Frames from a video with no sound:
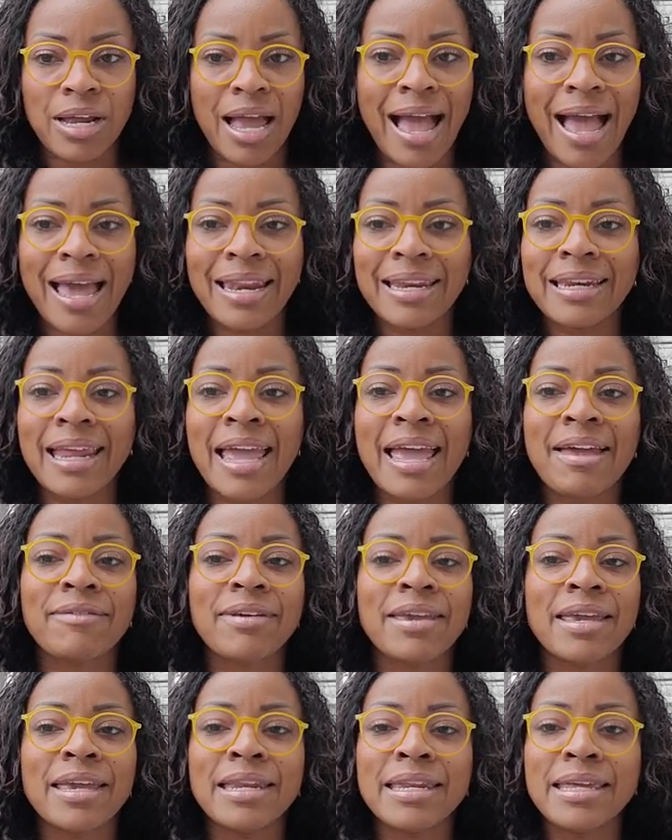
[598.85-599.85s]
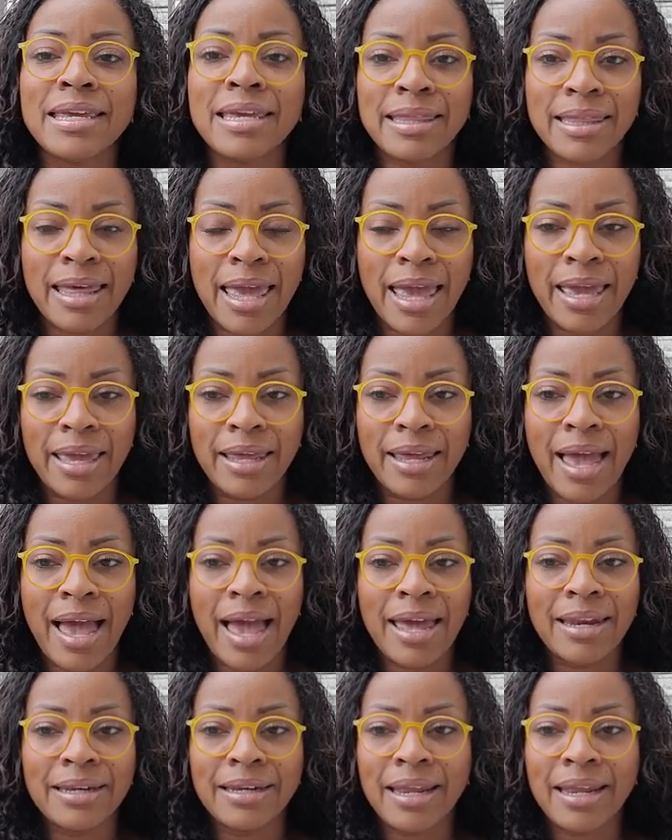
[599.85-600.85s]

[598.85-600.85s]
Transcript: I didn't have any of that. I didn't